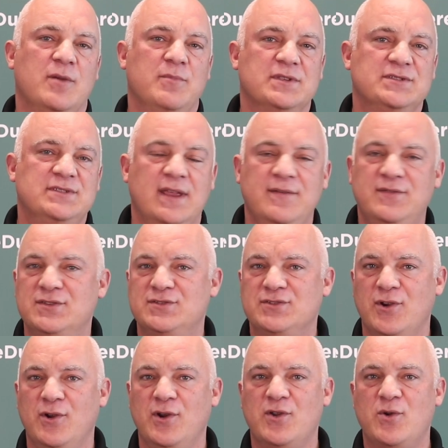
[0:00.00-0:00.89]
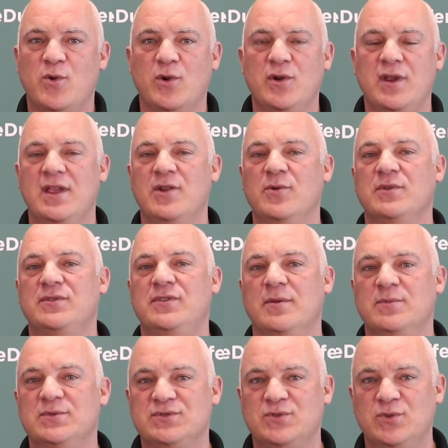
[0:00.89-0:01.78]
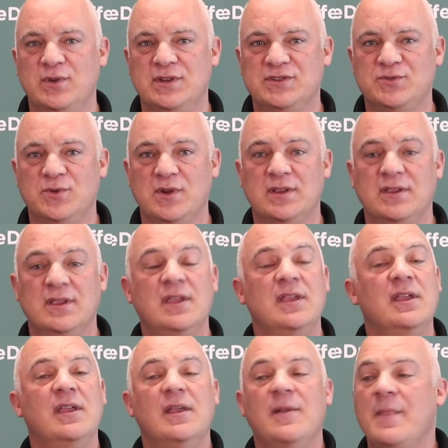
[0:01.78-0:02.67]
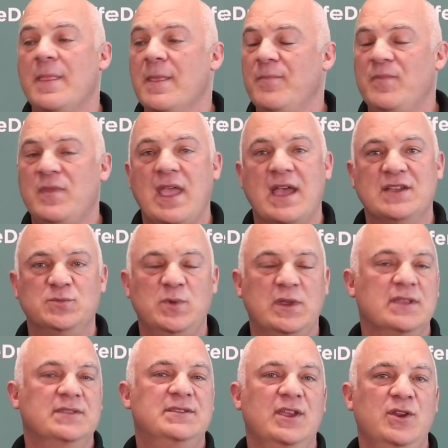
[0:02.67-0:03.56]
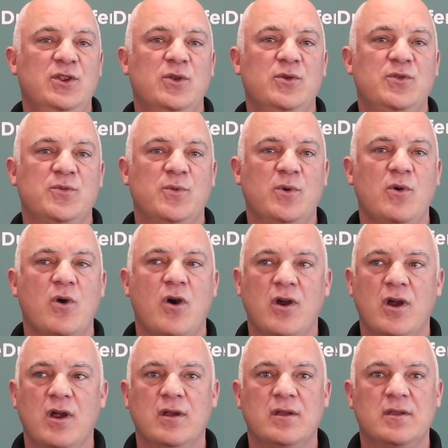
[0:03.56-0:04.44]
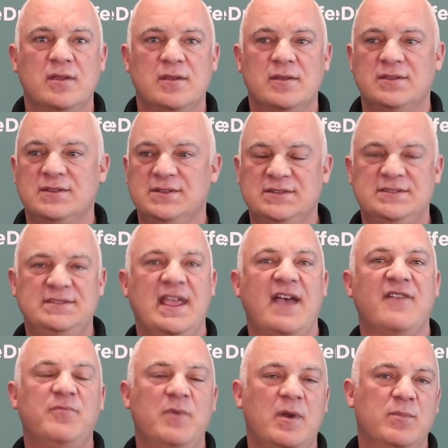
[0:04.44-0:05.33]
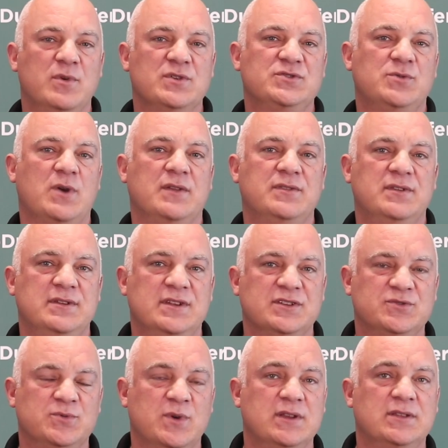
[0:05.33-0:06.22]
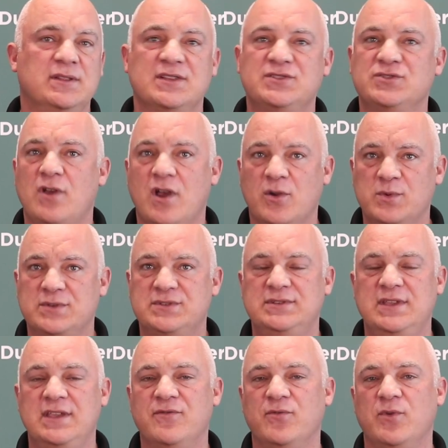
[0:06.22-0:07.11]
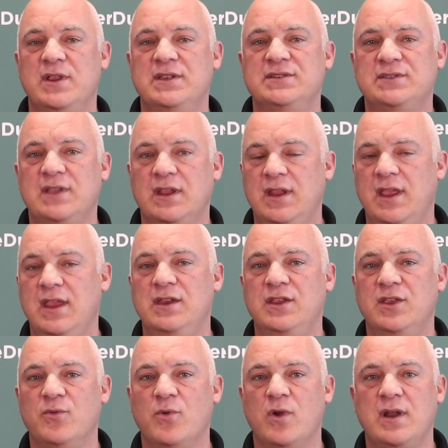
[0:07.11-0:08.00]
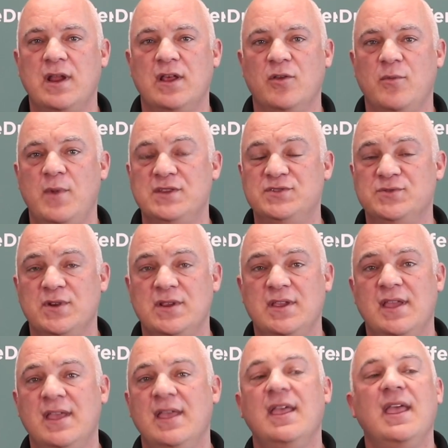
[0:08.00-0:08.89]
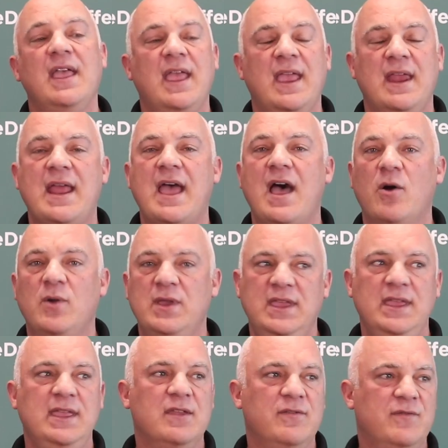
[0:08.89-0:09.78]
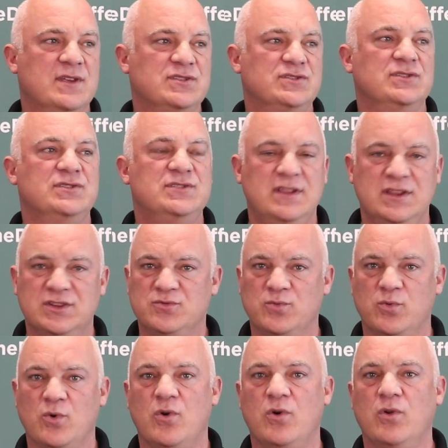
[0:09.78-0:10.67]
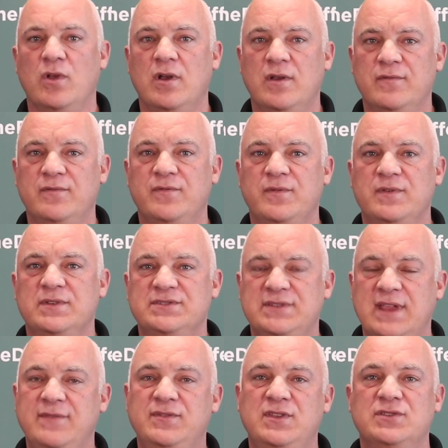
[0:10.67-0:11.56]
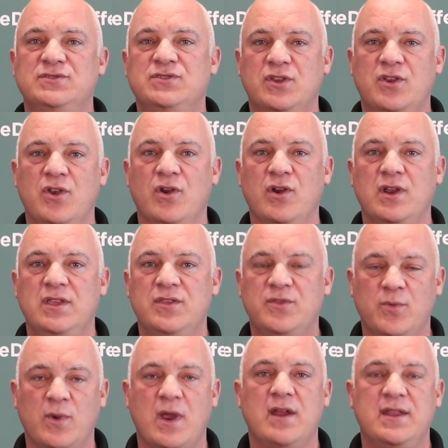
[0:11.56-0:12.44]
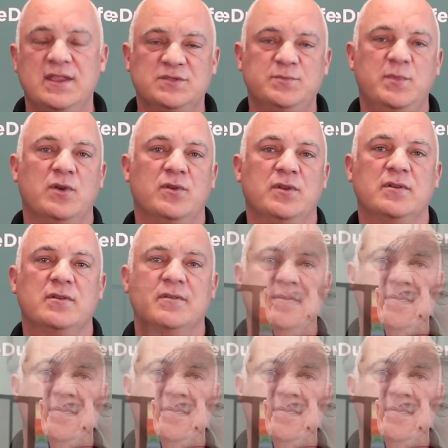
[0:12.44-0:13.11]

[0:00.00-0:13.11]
I'm the Safety and Security Coordinator with Dublin School District. As we continue through our staff members throughout the district, let's talk with Steve Reese at Indian Run Elementary and how he envisions his role of safety and security throughout his building.